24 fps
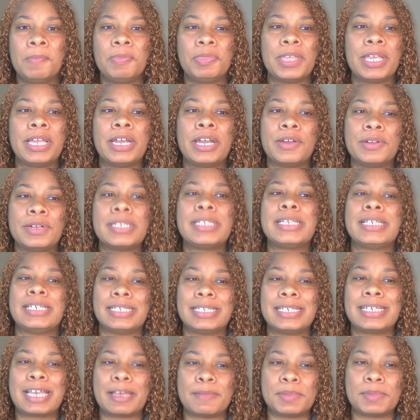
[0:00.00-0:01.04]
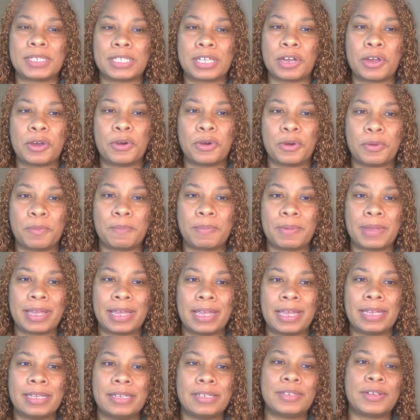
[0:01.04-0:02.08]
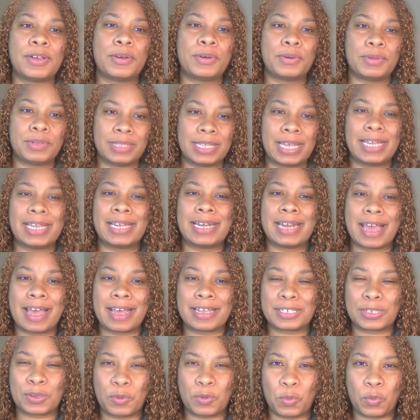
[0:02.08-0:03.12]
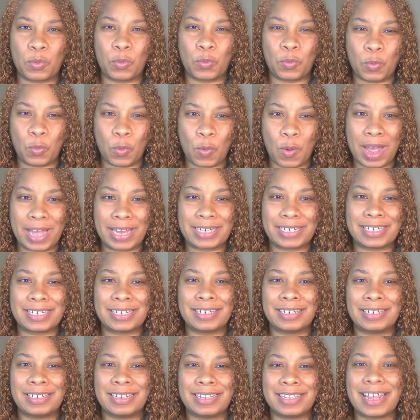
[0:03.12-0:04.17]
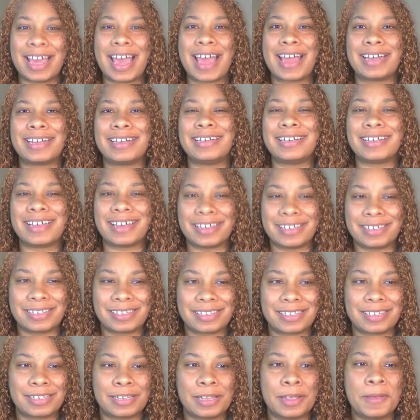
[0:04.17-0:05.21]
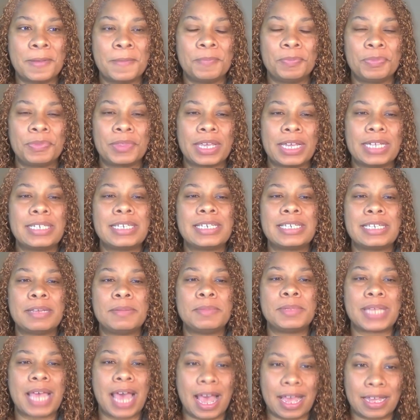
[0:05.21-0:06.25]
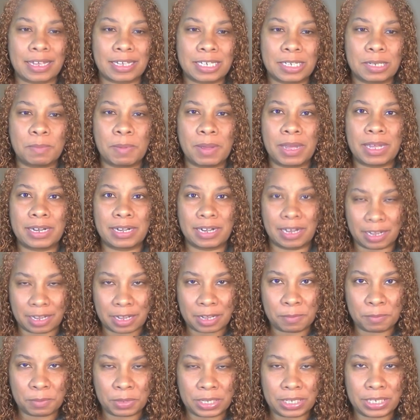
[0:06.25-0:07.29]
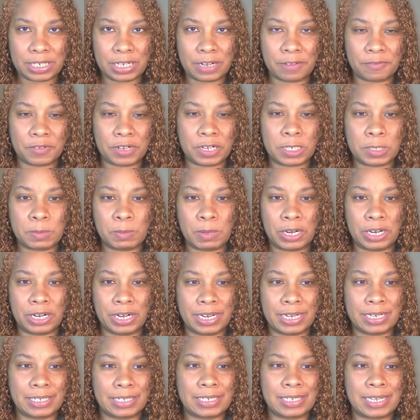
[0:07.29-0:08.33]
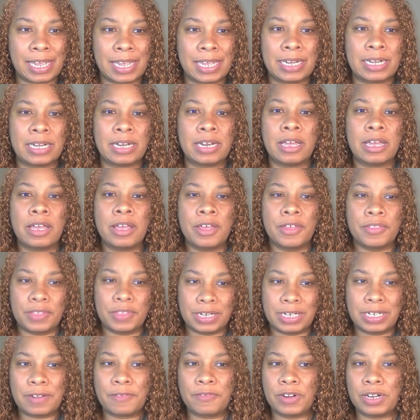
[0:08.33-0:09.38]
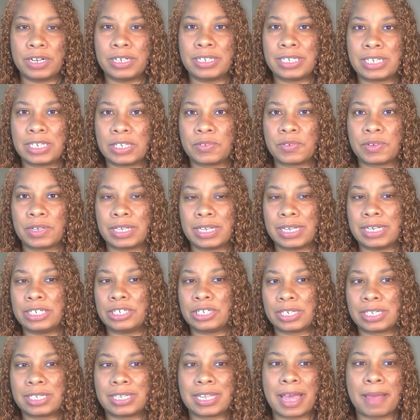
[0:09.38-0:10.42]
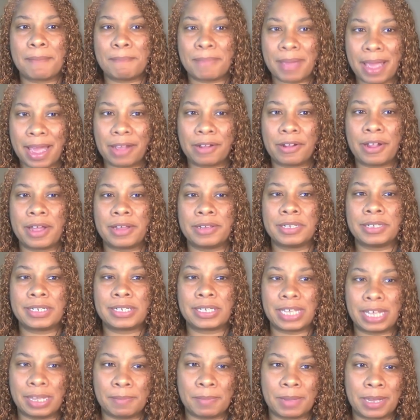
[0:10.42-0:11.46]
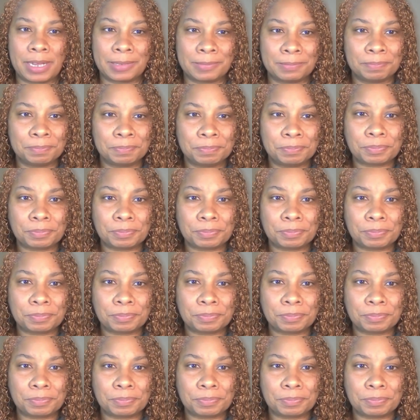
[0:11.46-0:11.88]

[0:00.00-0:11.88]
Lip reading: They notice he skips the hope. So they can ask what that does. It's the same text, but a completely different experience. The difference is really just that background schema.